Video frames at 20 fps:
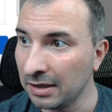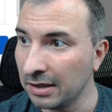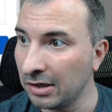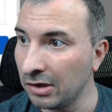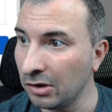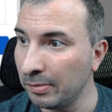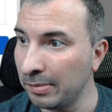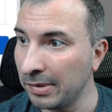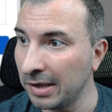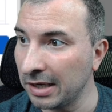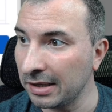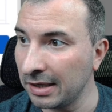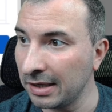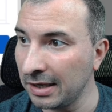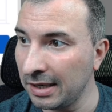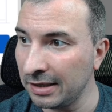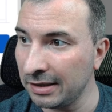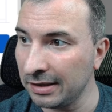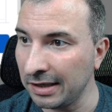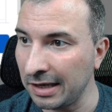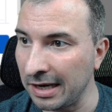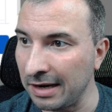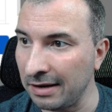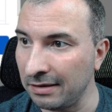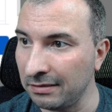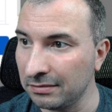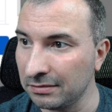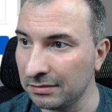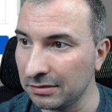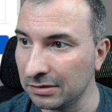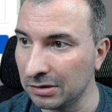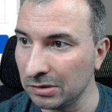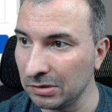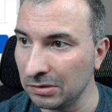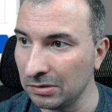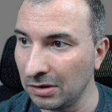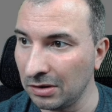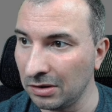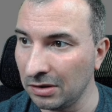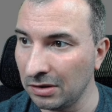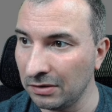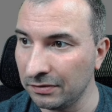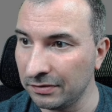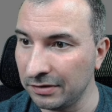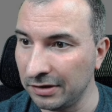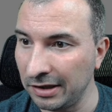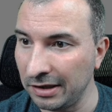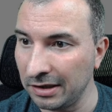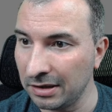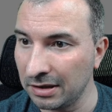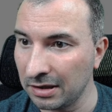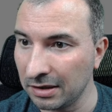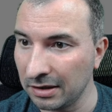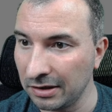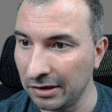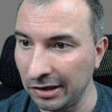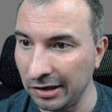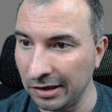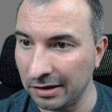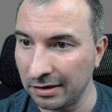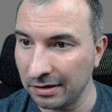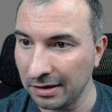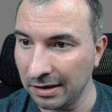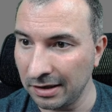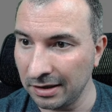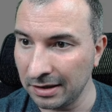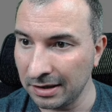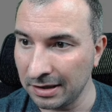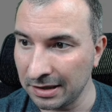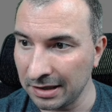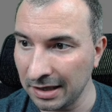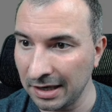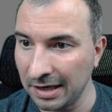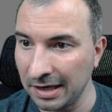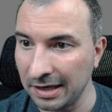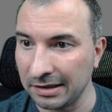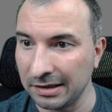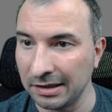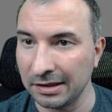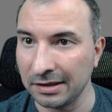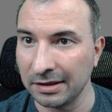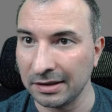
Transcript: go back, and yeah, do all of this here and select it.